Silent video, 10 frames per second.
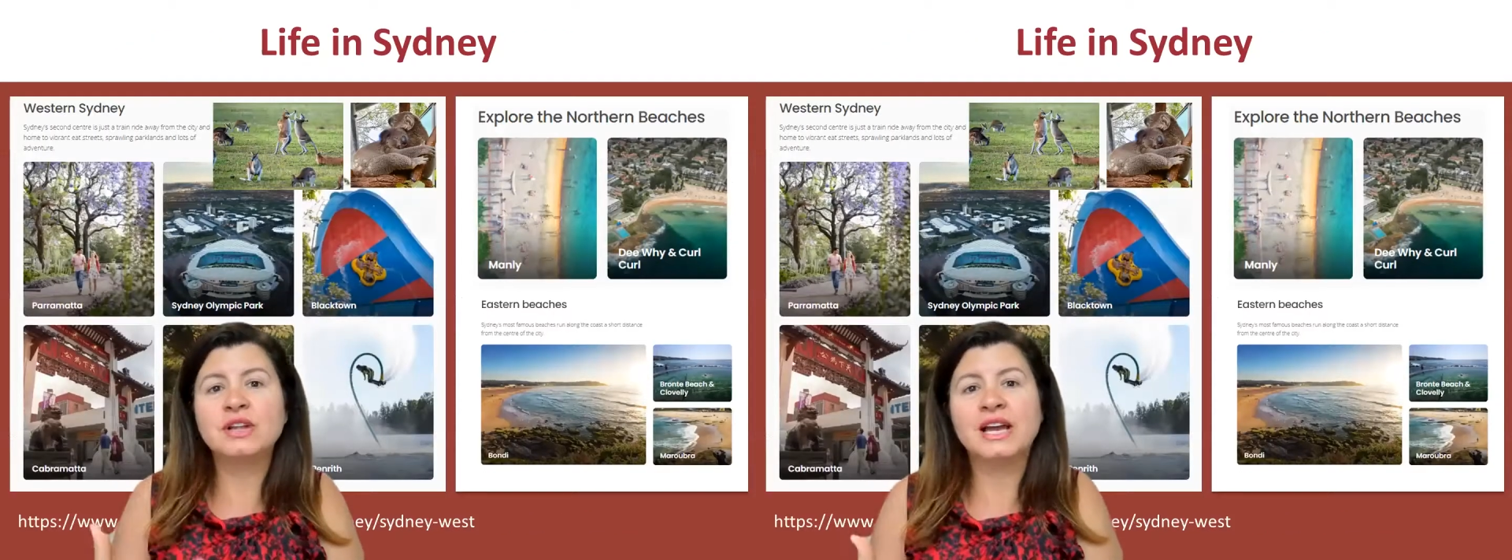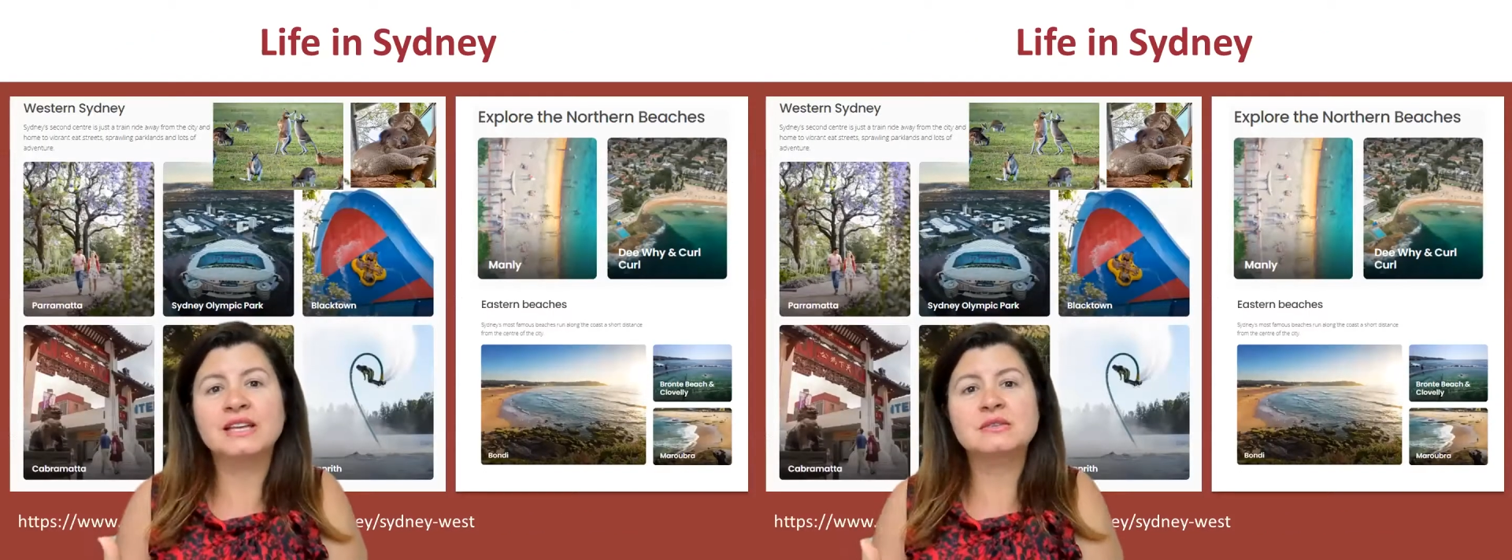
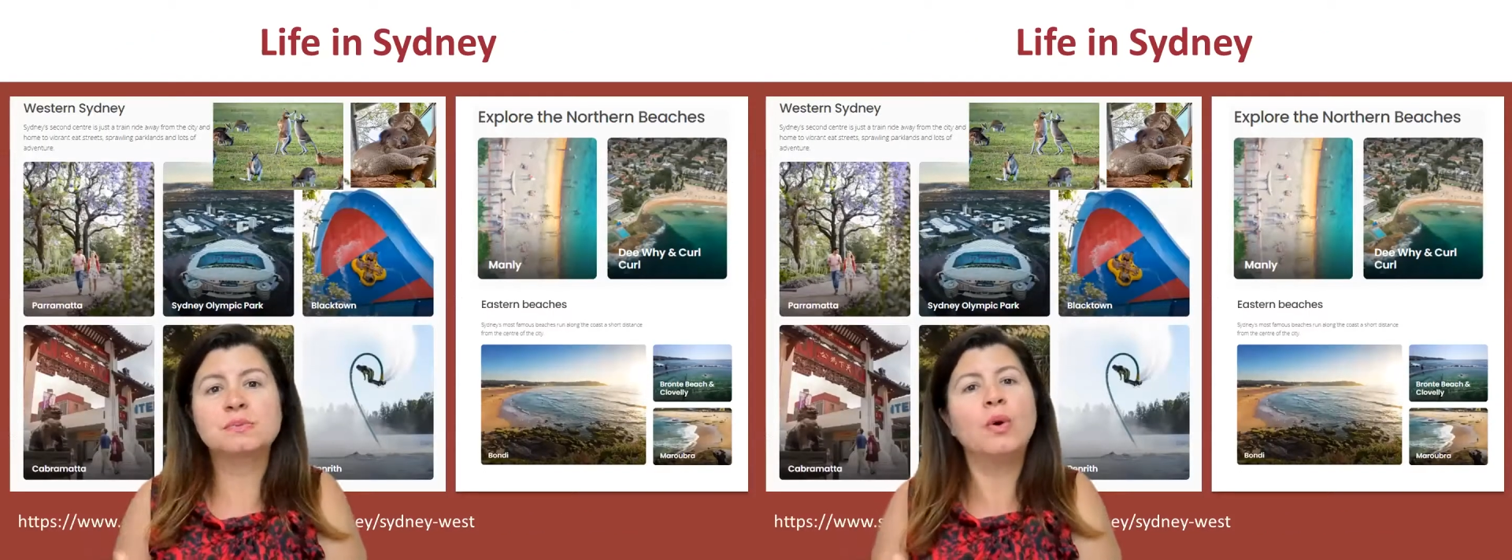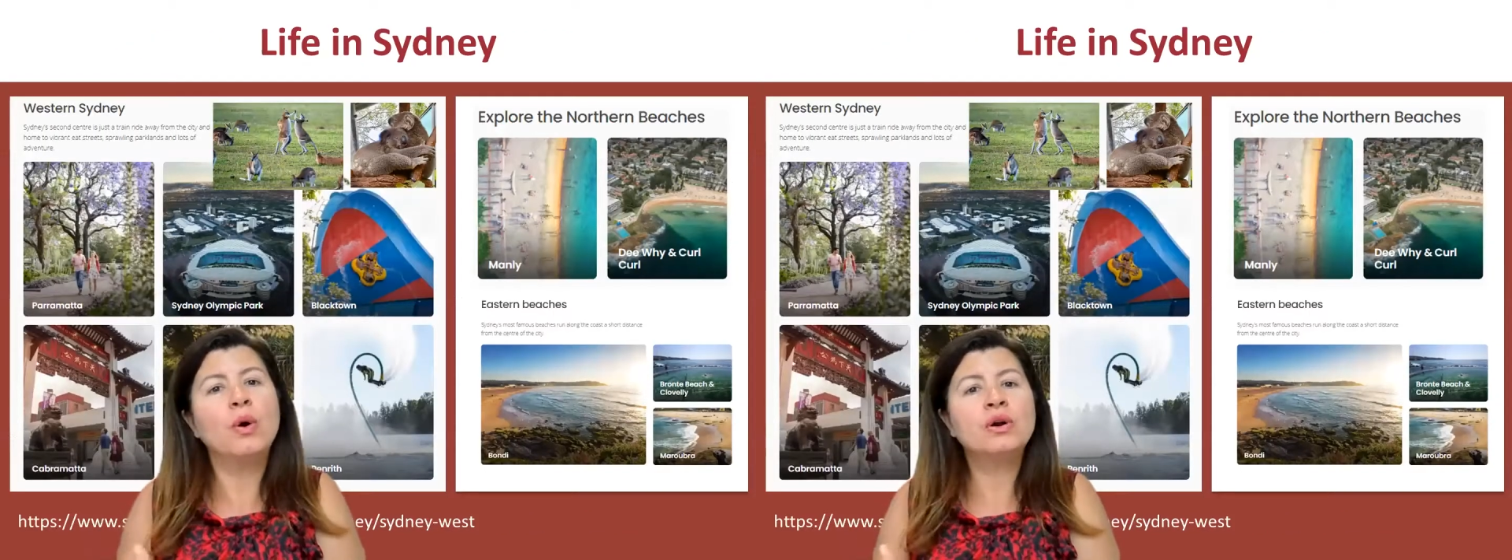like
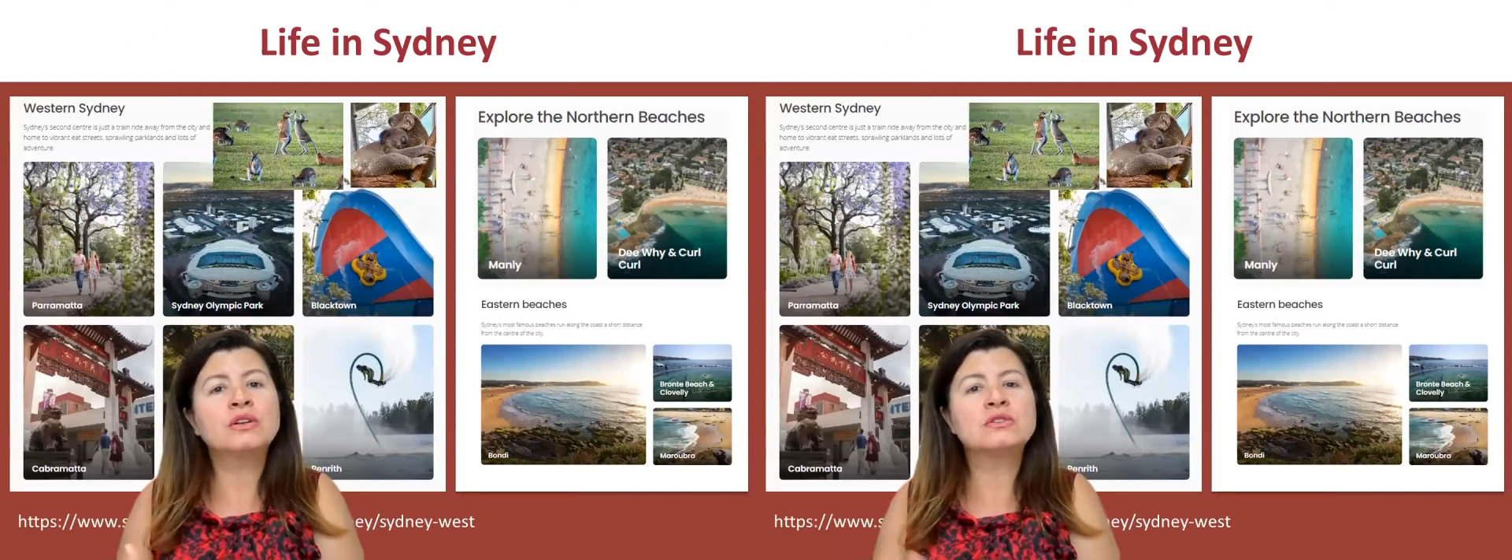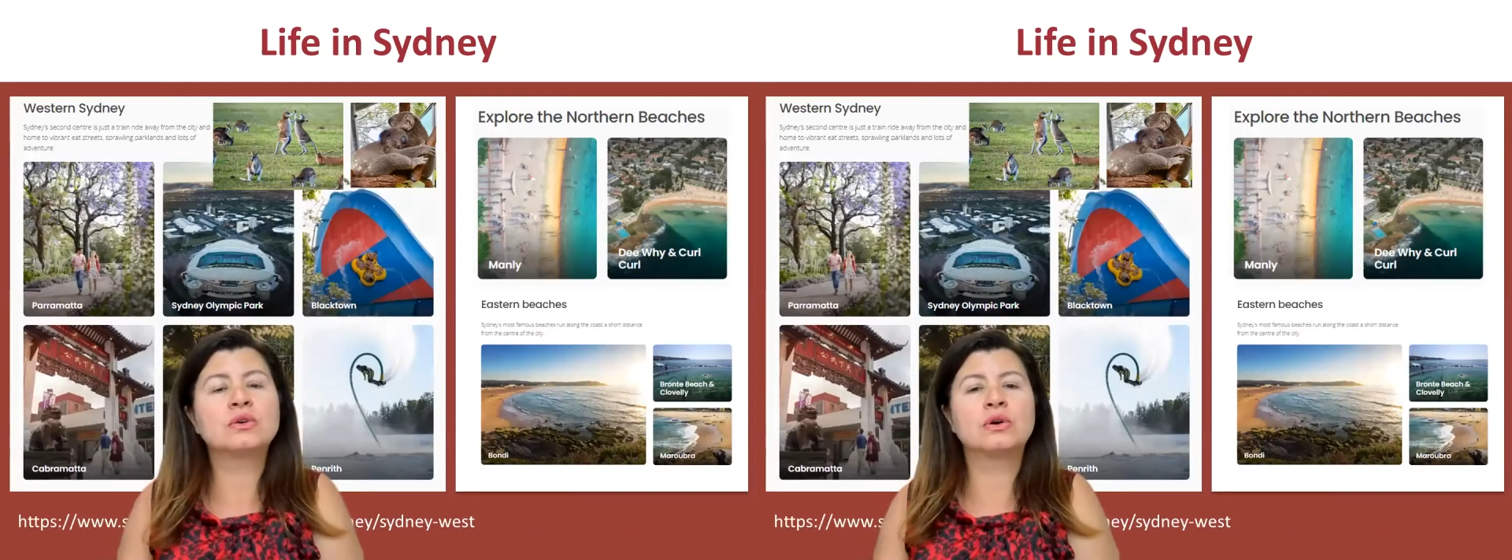
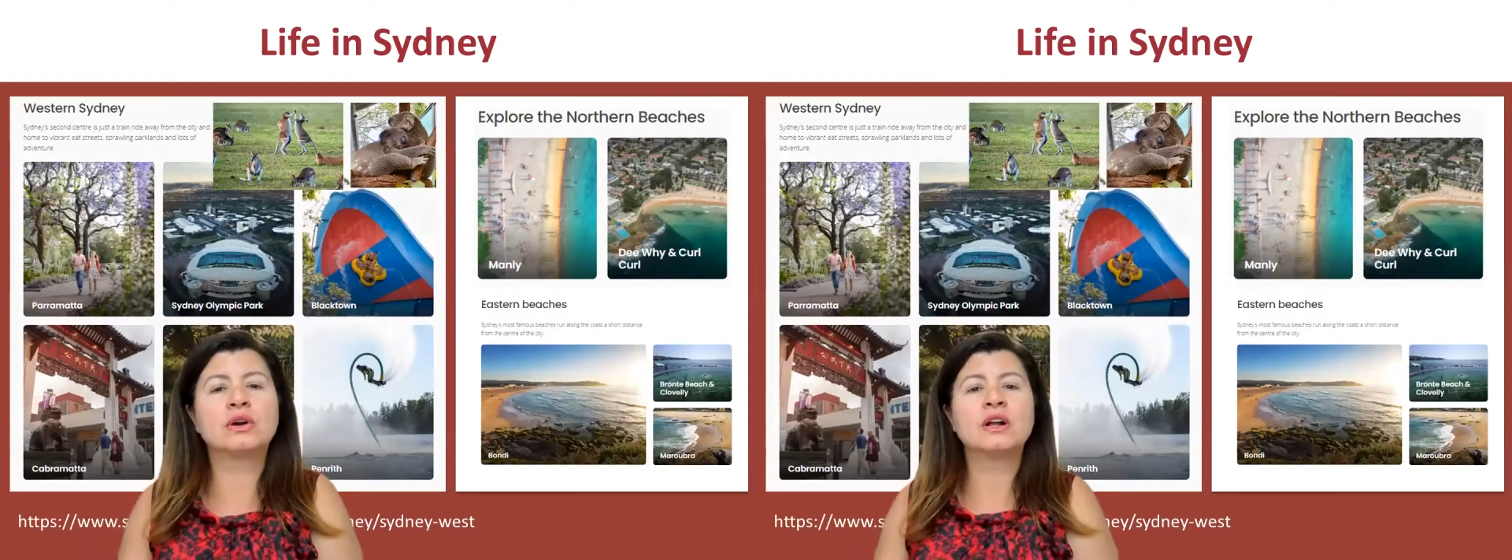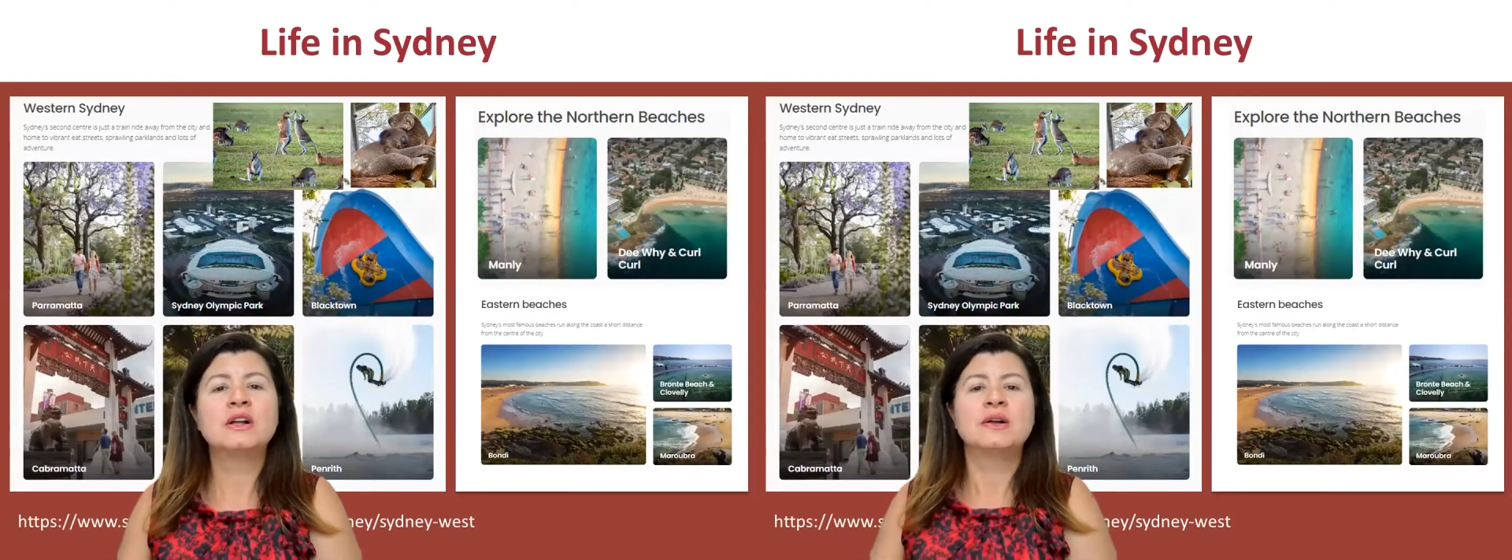sports or